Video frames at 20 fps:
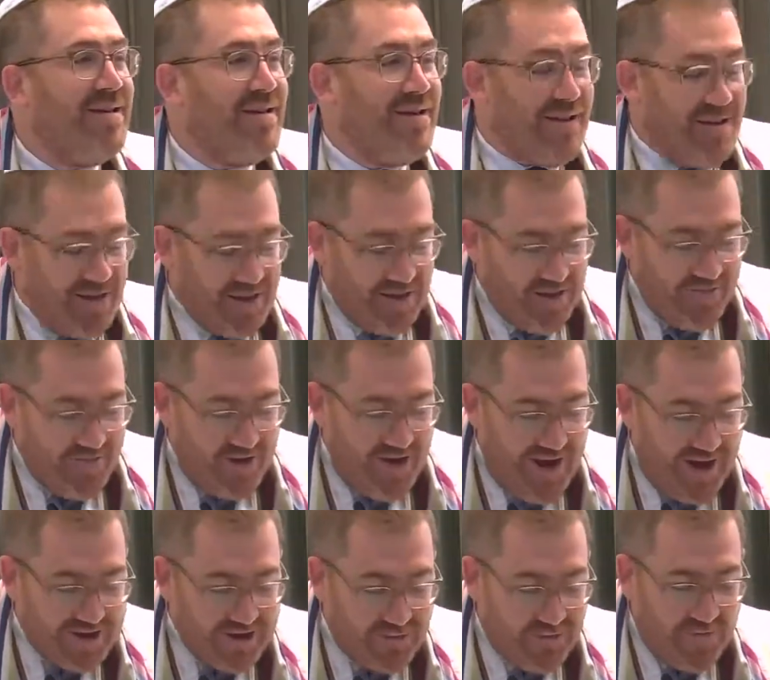Even
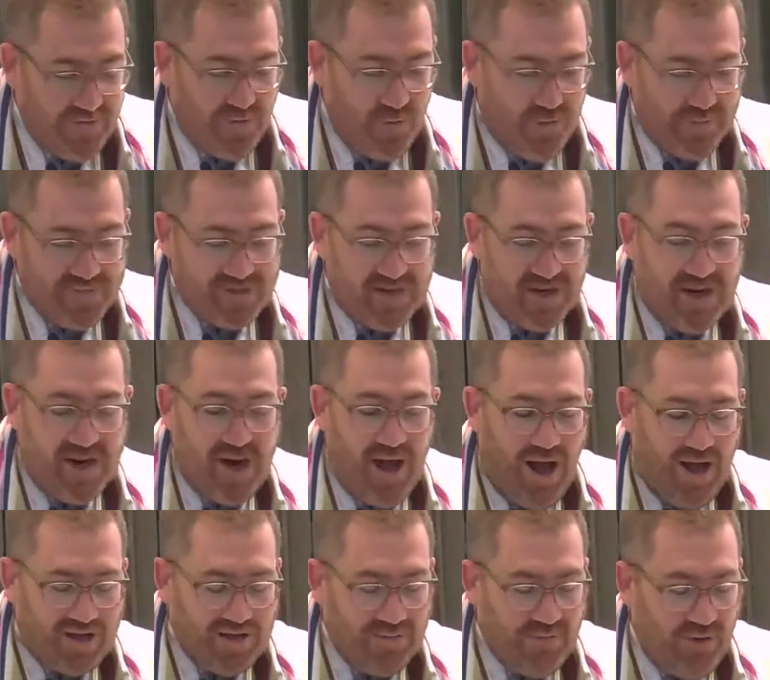as Reform
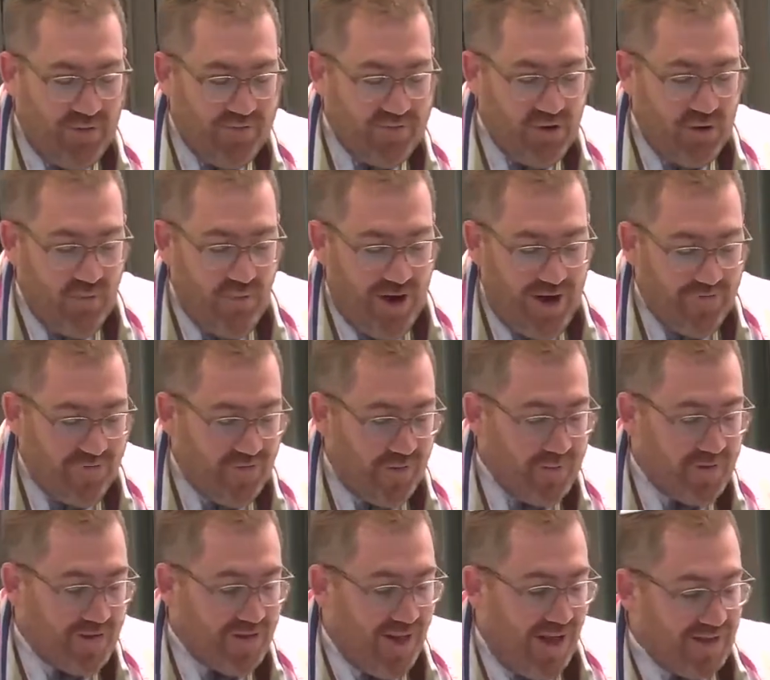synagogues moved away from
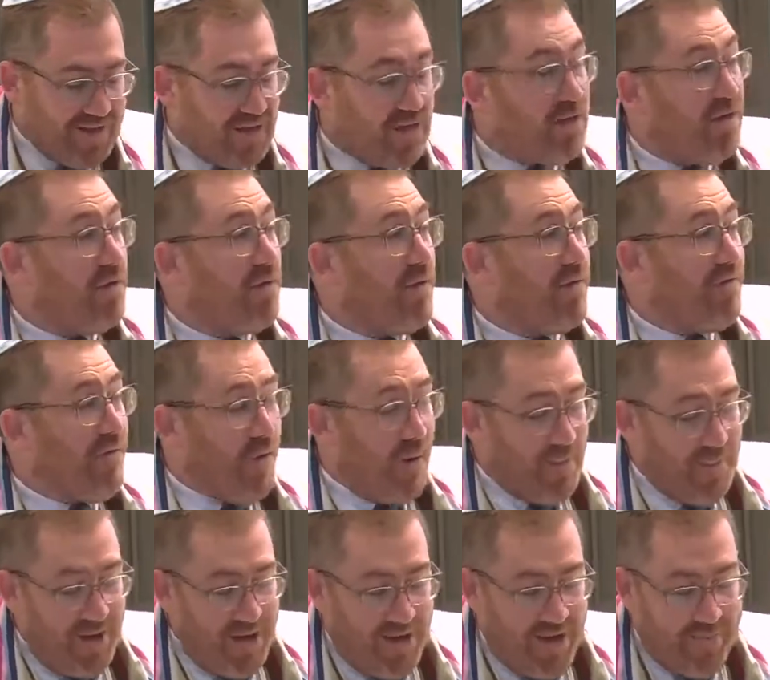classical
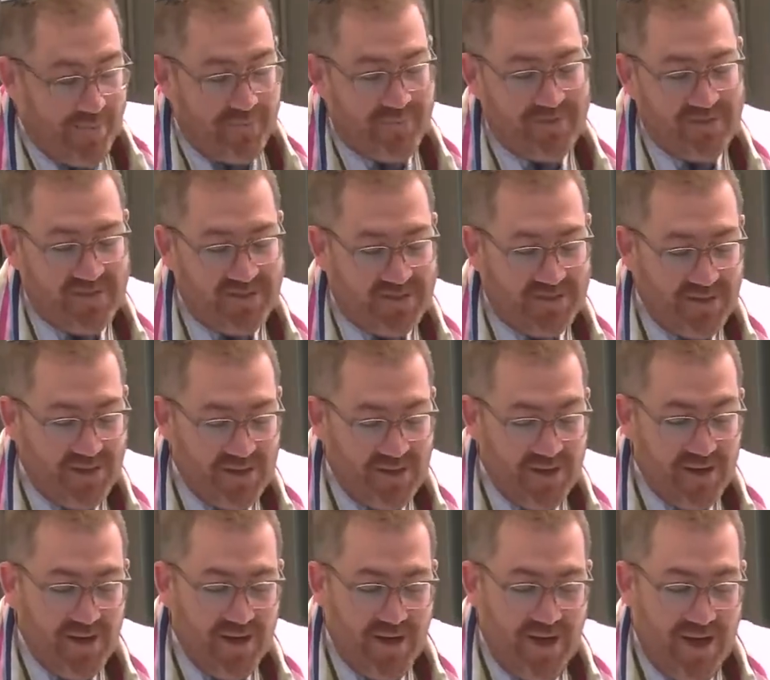Reform hymns
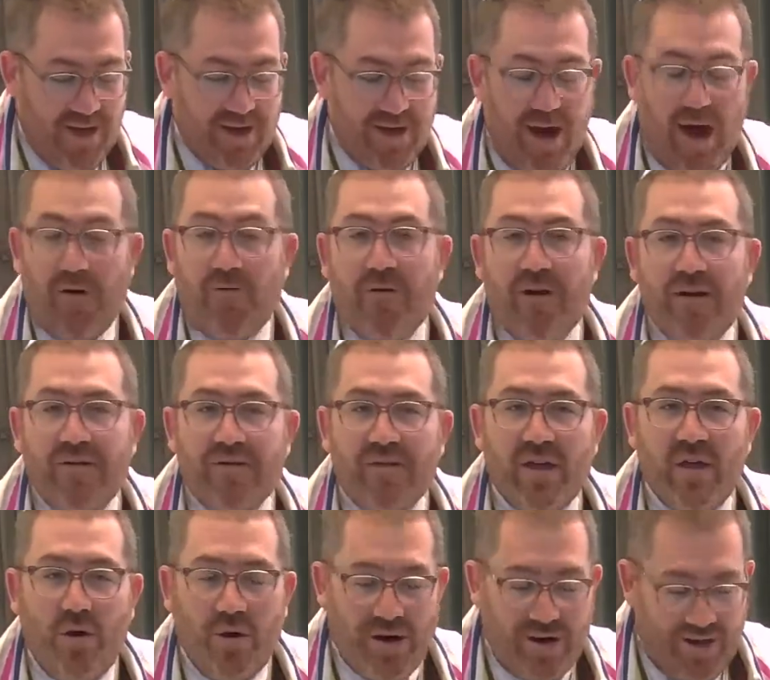and got rid of the
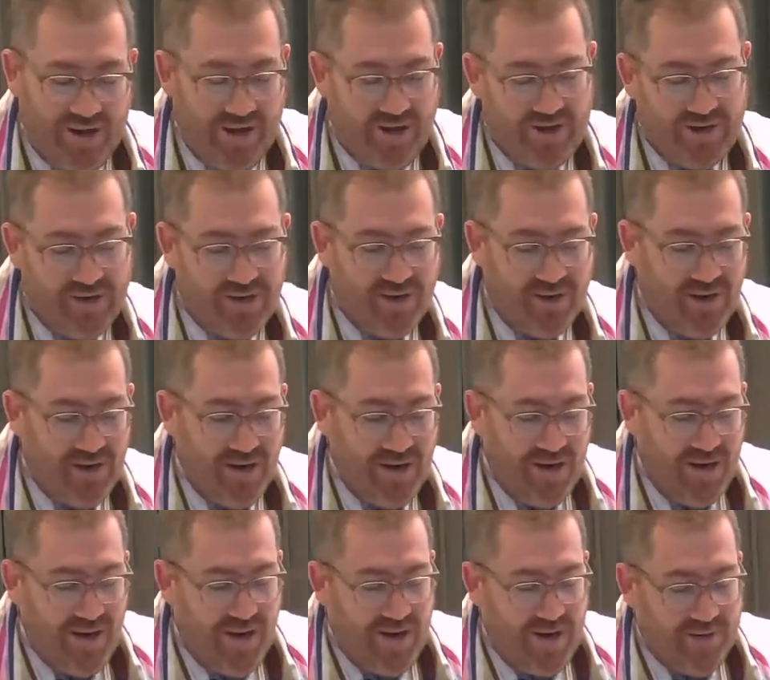organ,
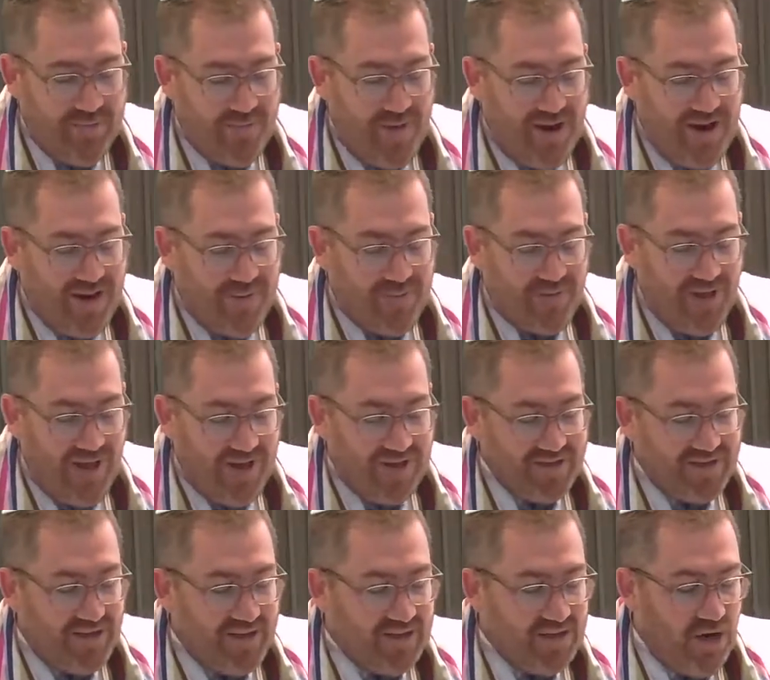in many
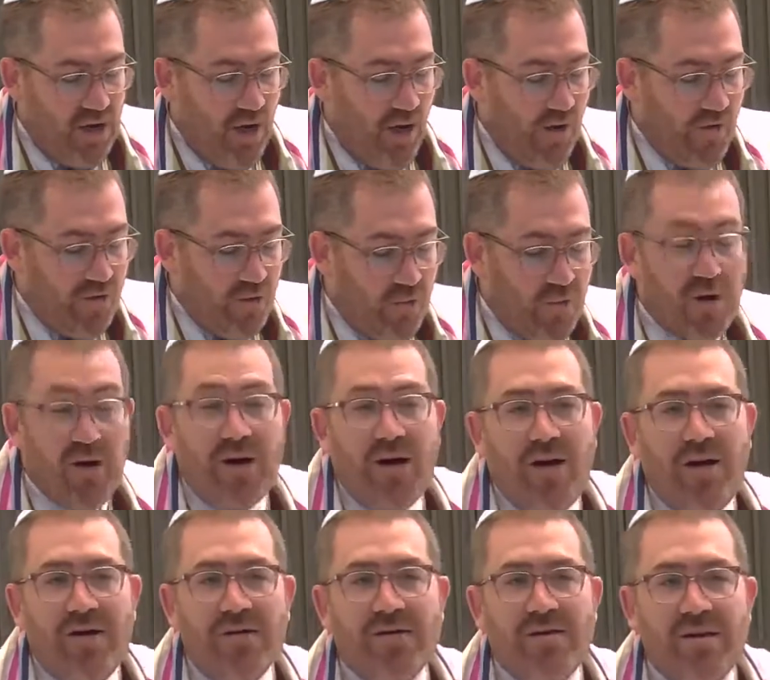places, All the
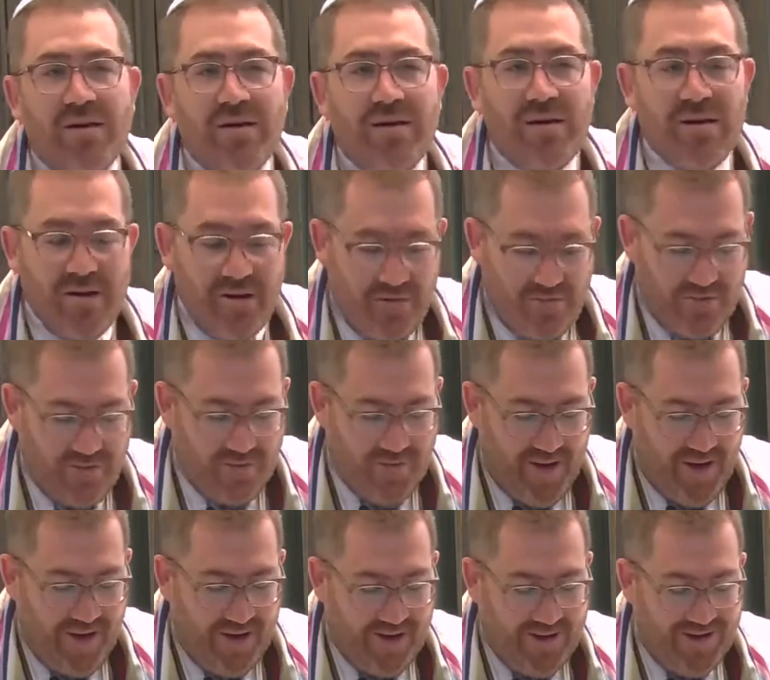World
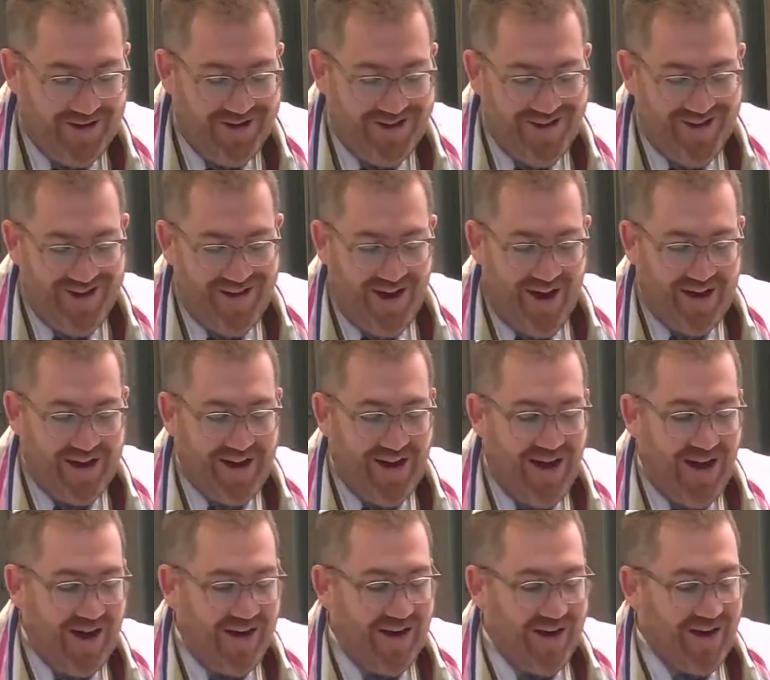remained an
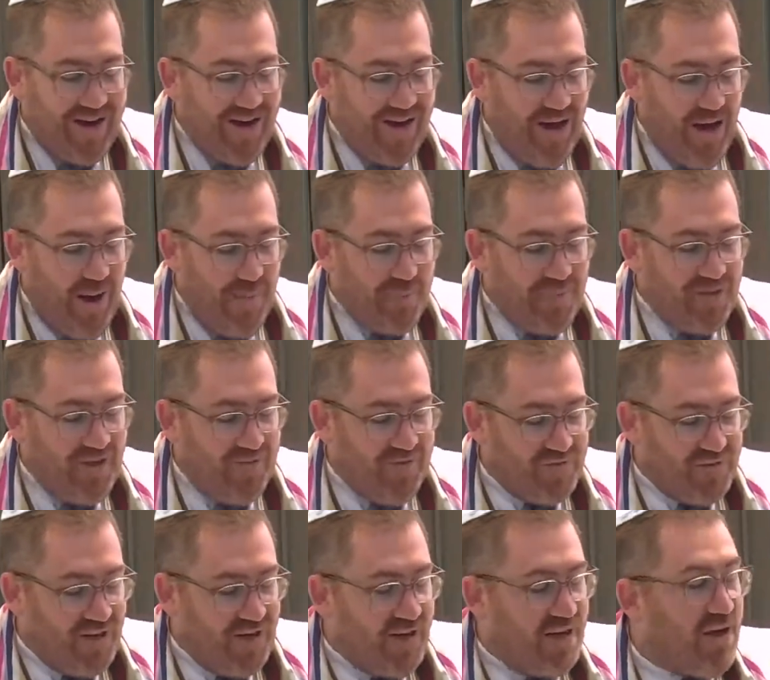iconic,
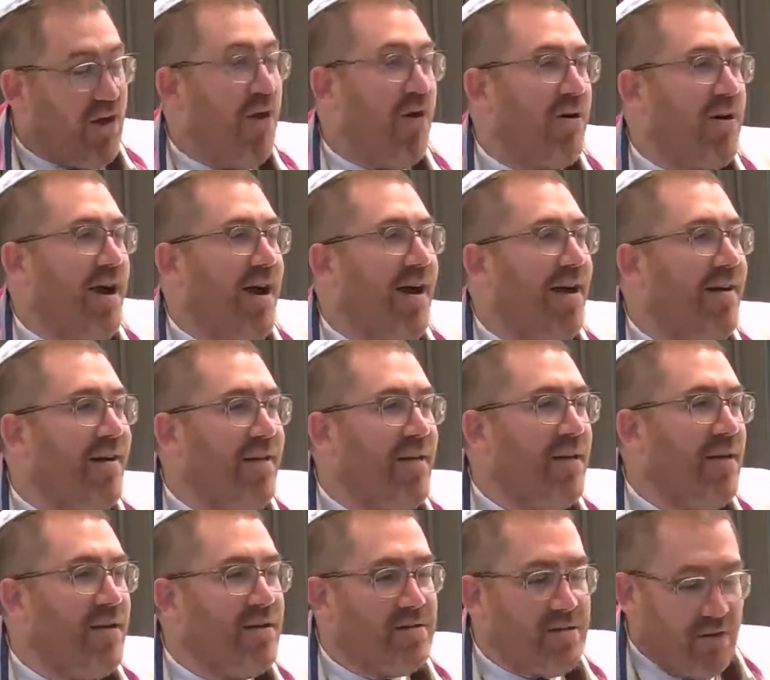uplifting coda
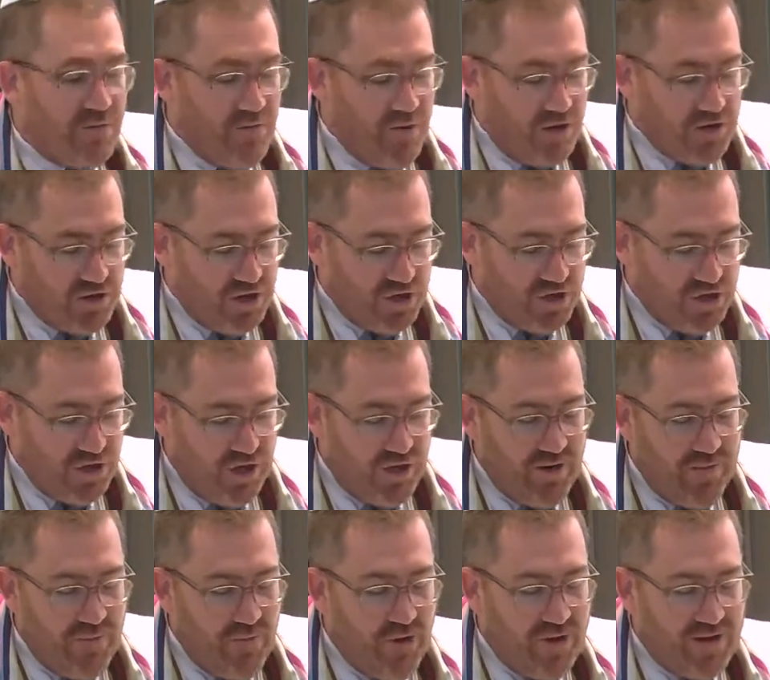to Rosh Hashanah
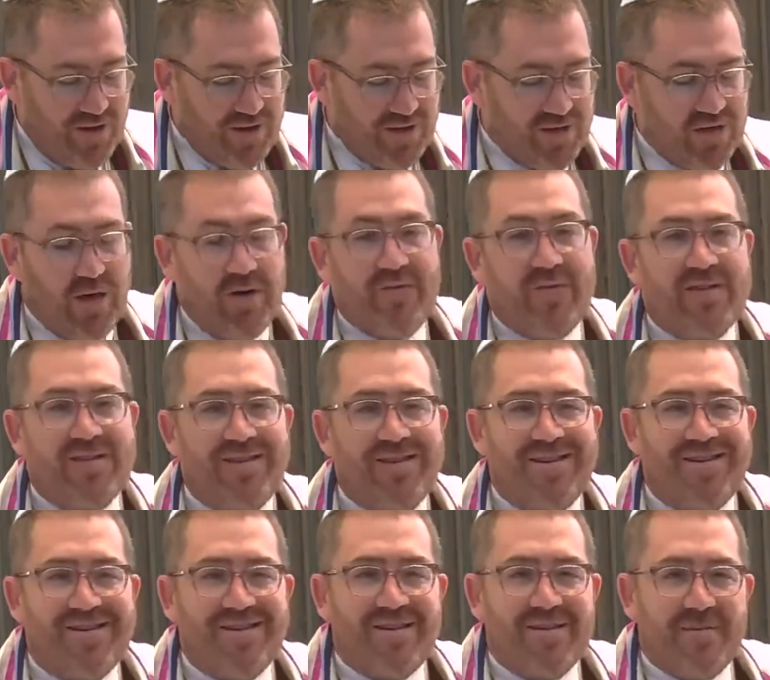morning
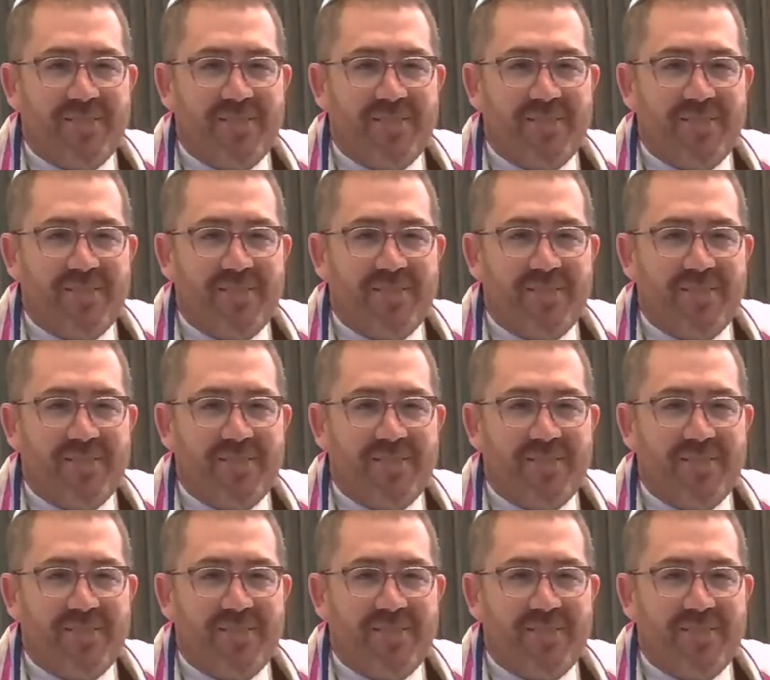services.